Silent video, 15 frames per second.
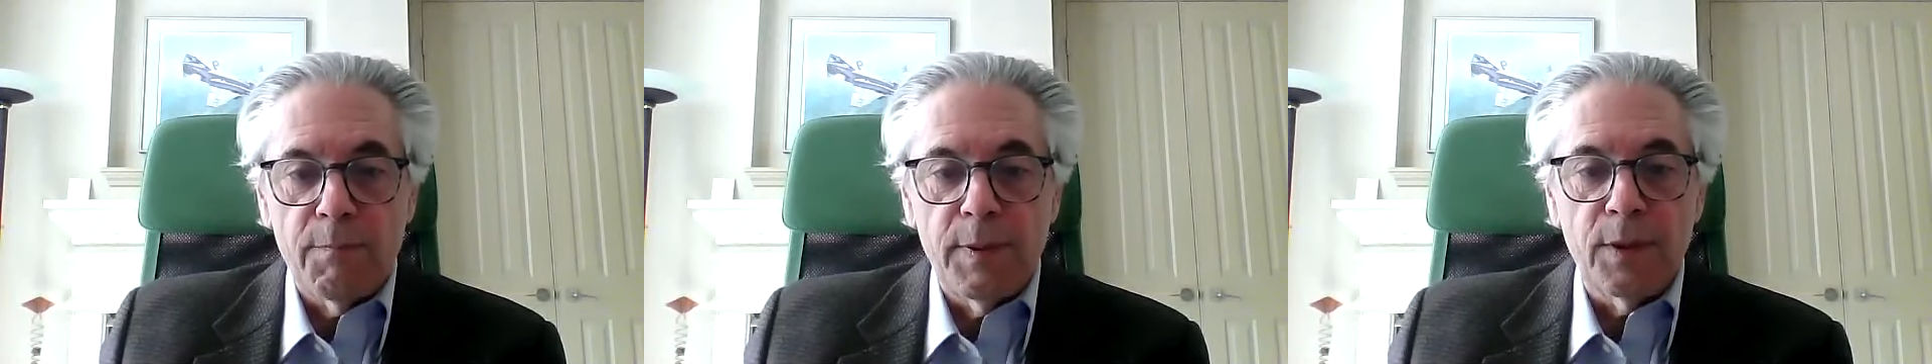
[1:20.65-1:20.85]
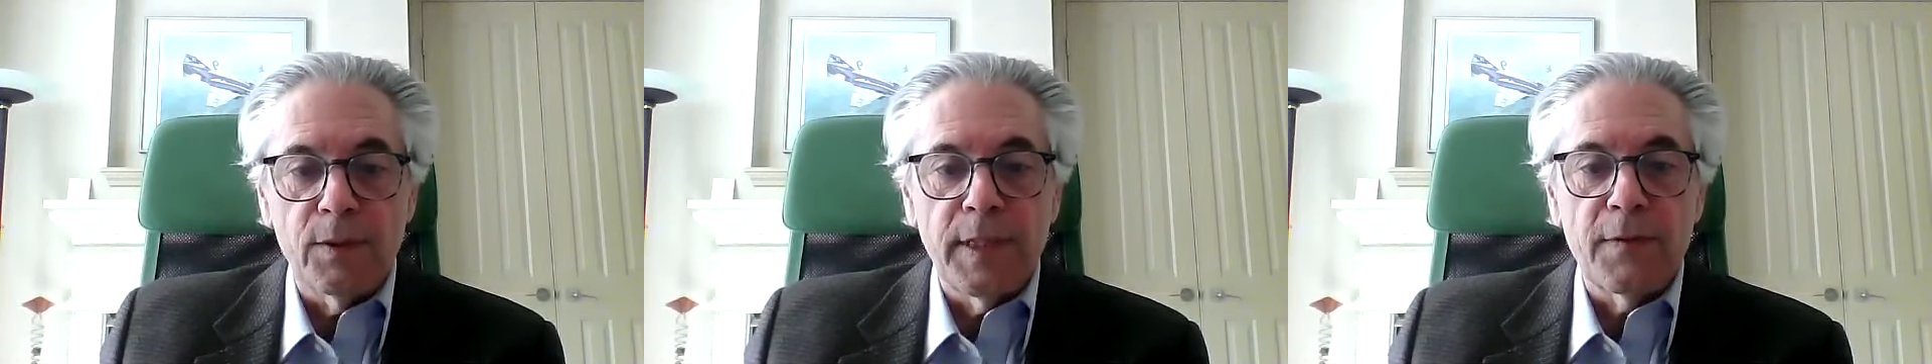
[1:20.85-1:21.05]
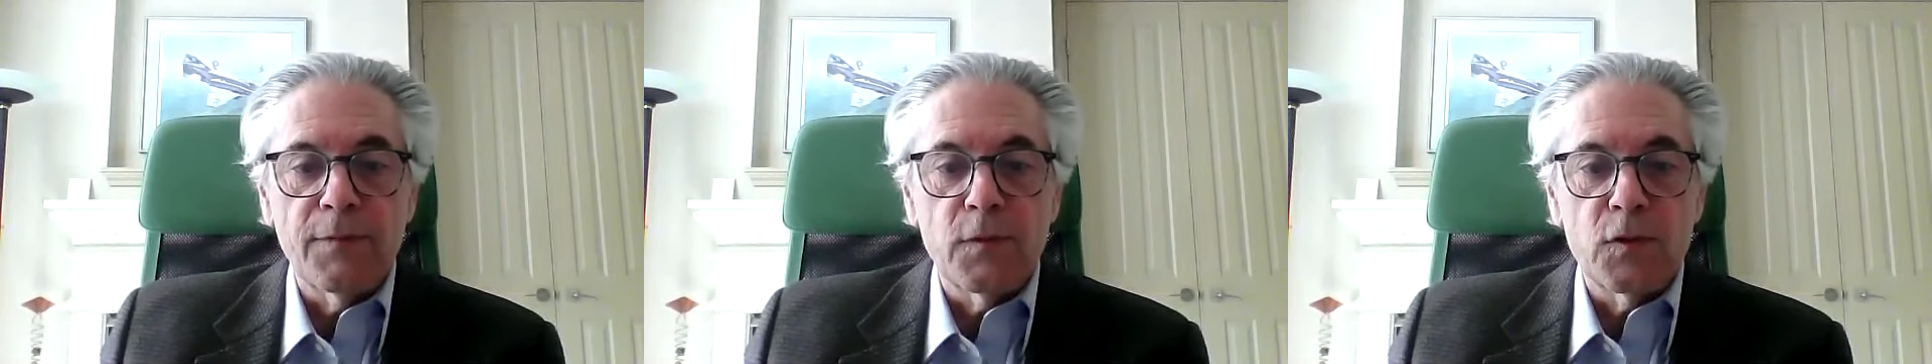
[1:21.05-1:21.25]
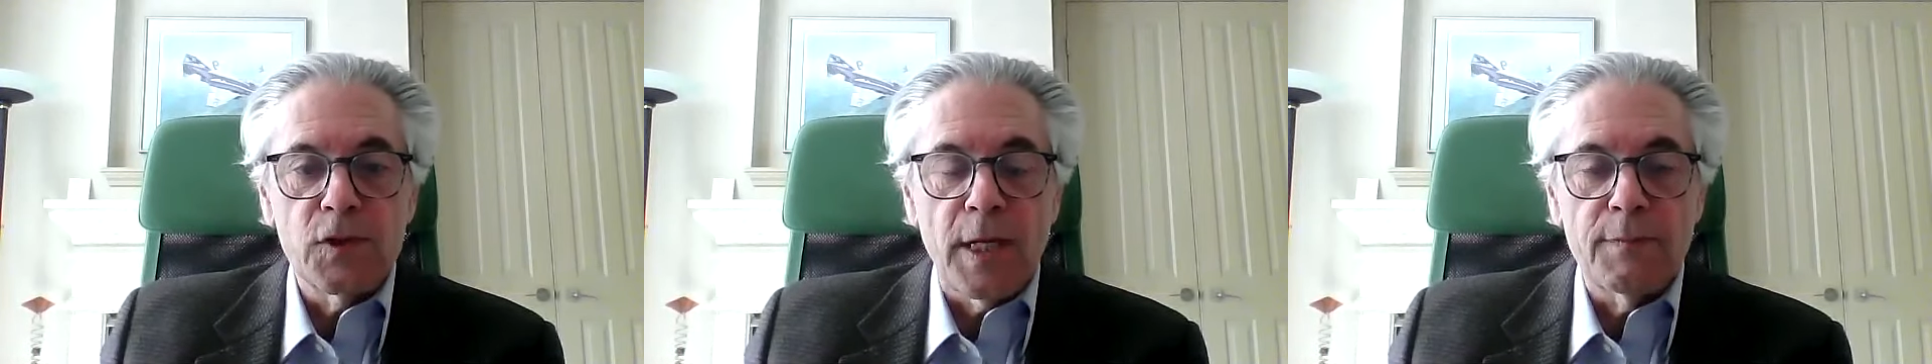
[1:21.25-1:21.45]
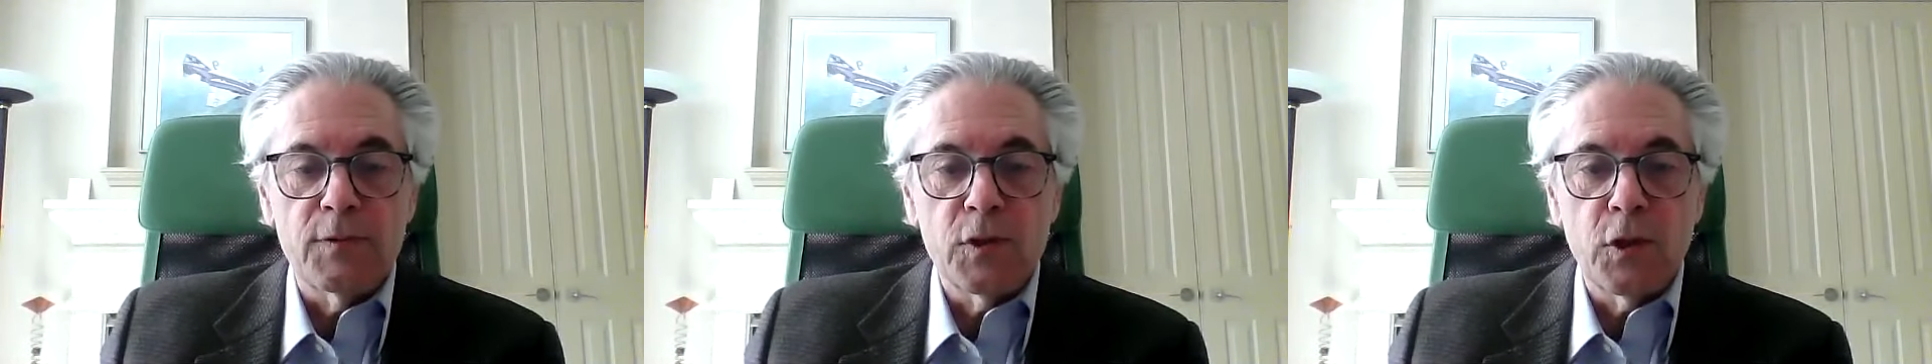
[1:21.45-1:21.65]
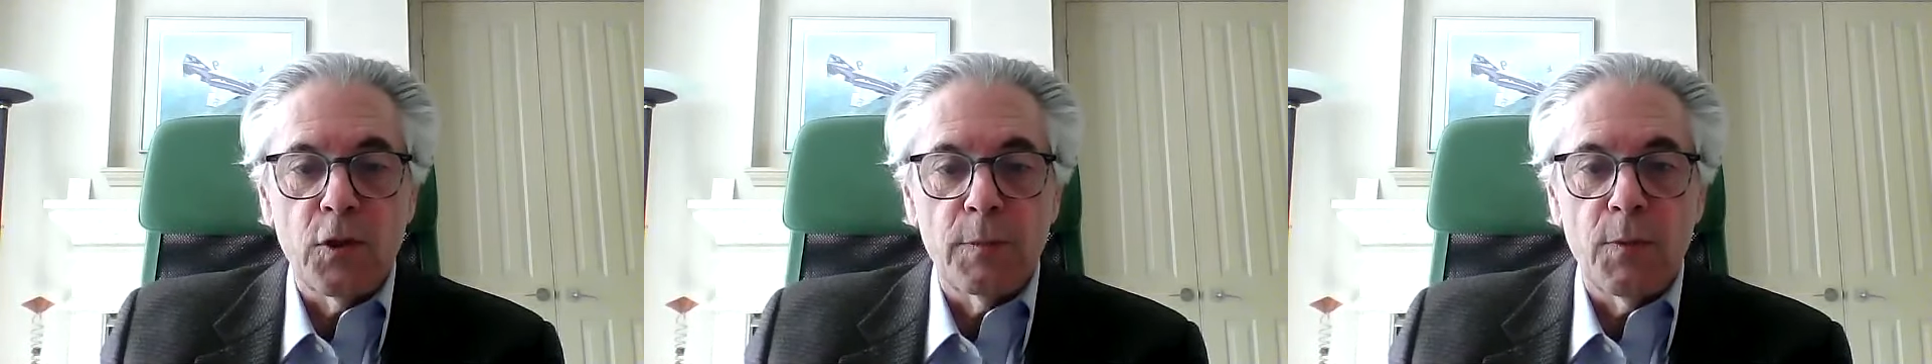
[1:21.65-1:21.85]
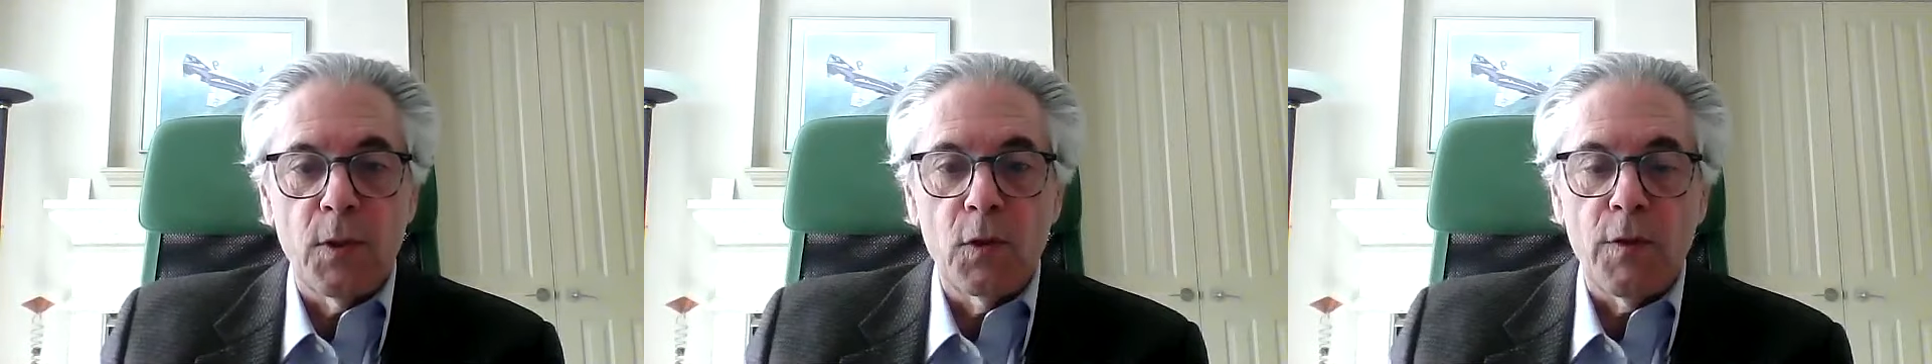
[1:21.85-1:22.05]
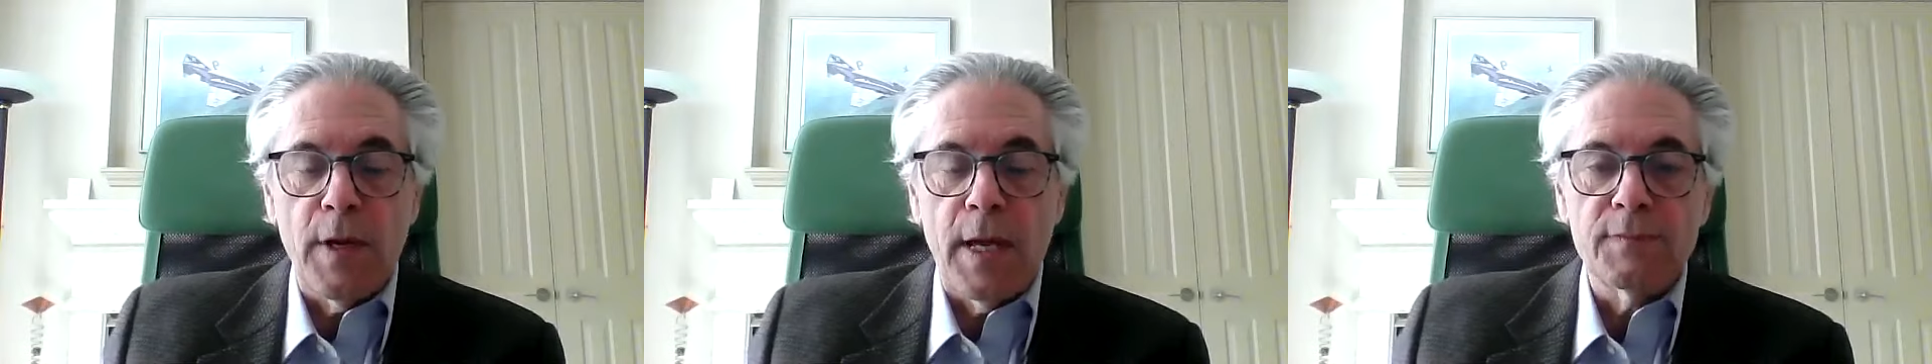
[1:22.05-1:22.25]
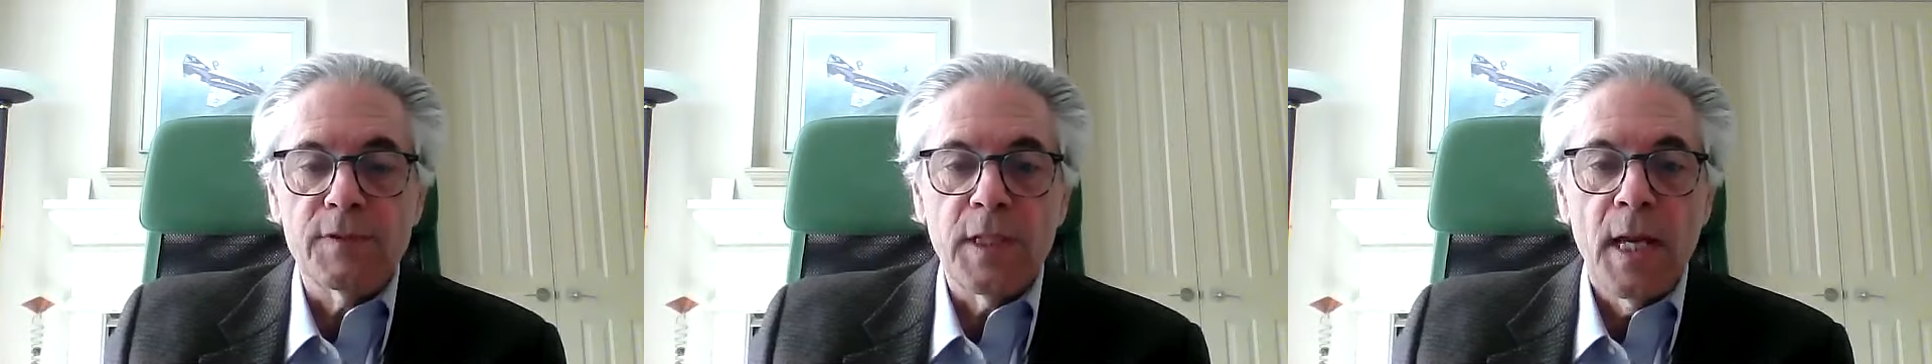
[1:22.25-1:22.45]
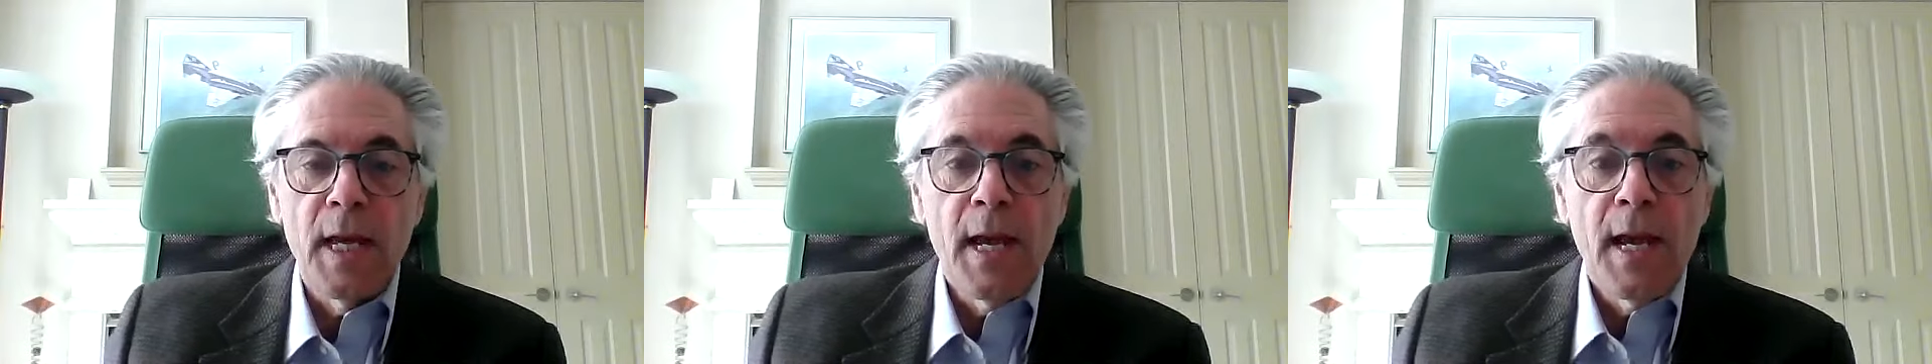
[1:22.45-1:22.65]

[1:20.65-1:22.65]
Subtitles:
build out their cybersecurity programs,